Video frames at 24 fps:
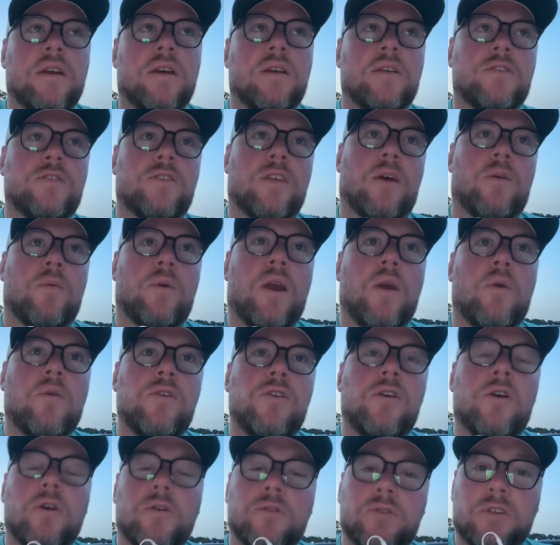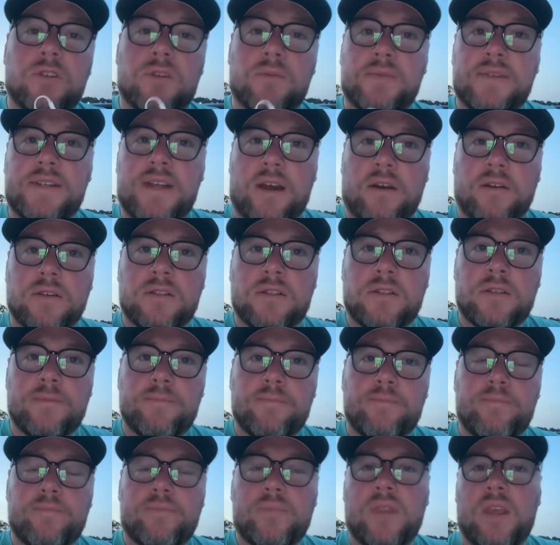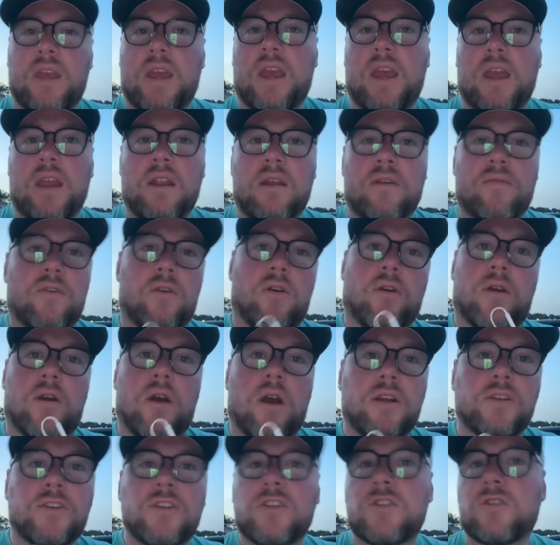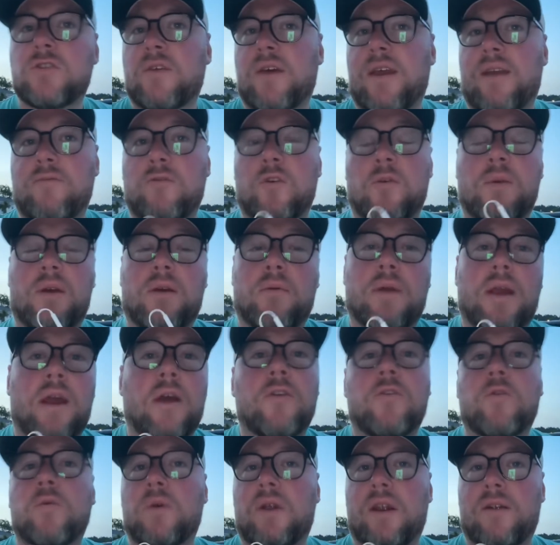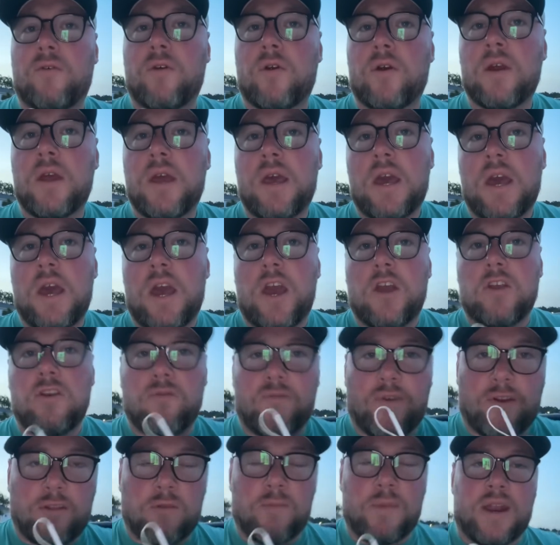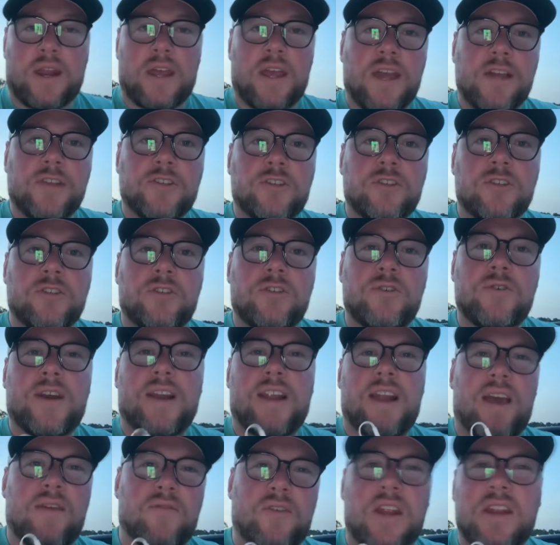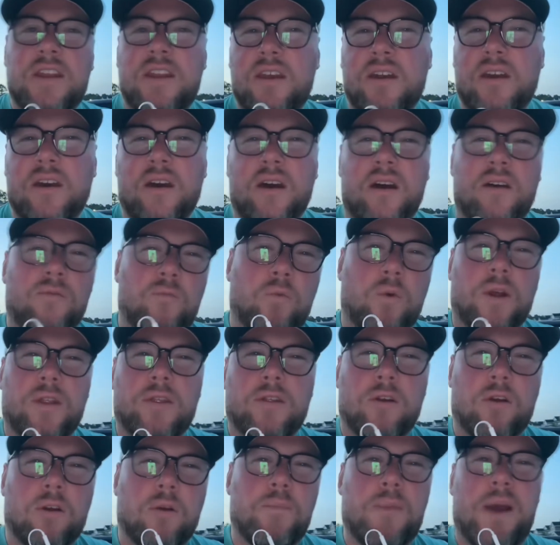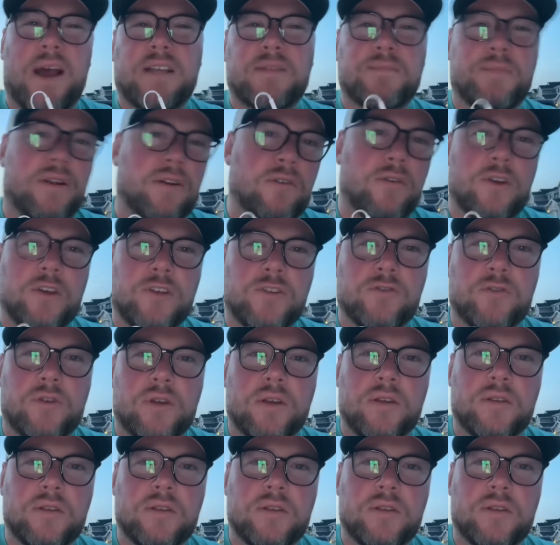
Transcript: So that way when you go into someone's house and if they're unconscious or they have nobody around or whatever, you find the medications, you kind of have an idea of what their past medical history is.